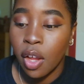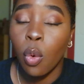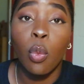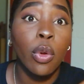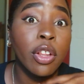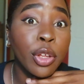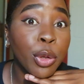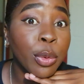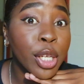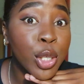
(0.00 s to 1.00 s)
Will
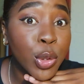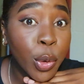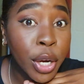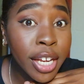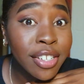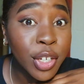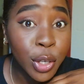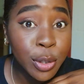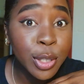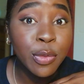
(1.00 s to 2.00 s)
you enjoy it
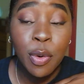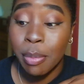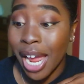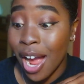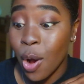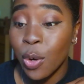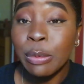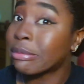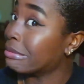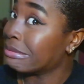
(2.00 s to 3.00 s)
years from now?
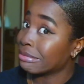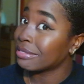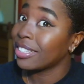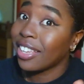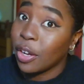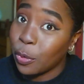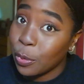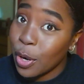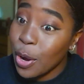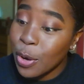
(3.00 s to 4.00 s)
Who
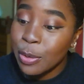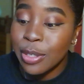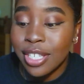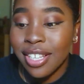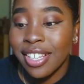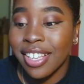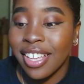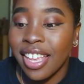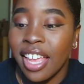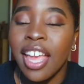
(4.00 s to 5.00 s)
knows?
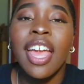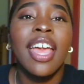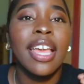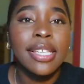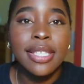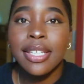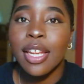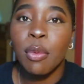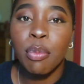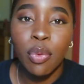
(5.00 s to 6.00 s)
Is it
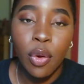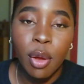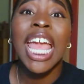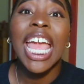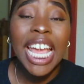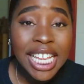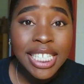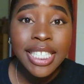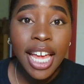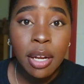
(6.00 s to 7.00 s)
employable?
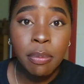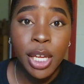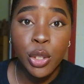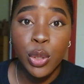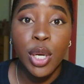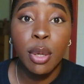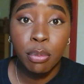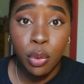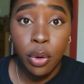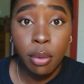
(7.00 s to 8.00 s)
Is that major
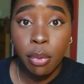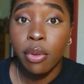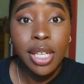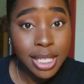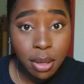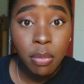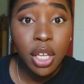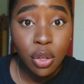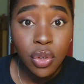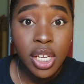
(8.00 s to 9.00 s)
employable? Is something
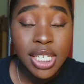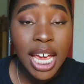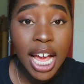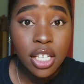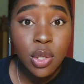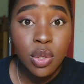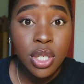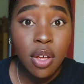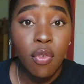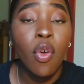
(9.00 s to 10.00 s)
you need to ask
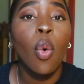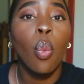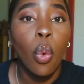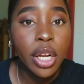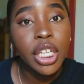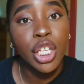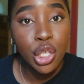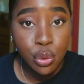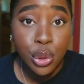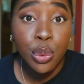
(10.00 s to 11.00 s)
yourself. What can
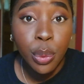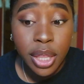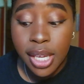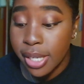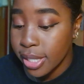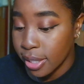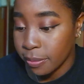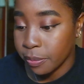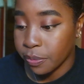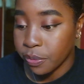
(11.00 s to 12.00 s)
you do with it?
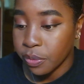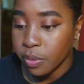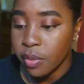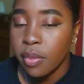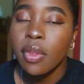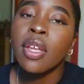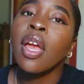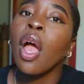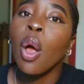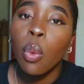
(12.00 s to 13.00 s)

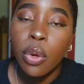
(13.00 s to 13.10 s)
Will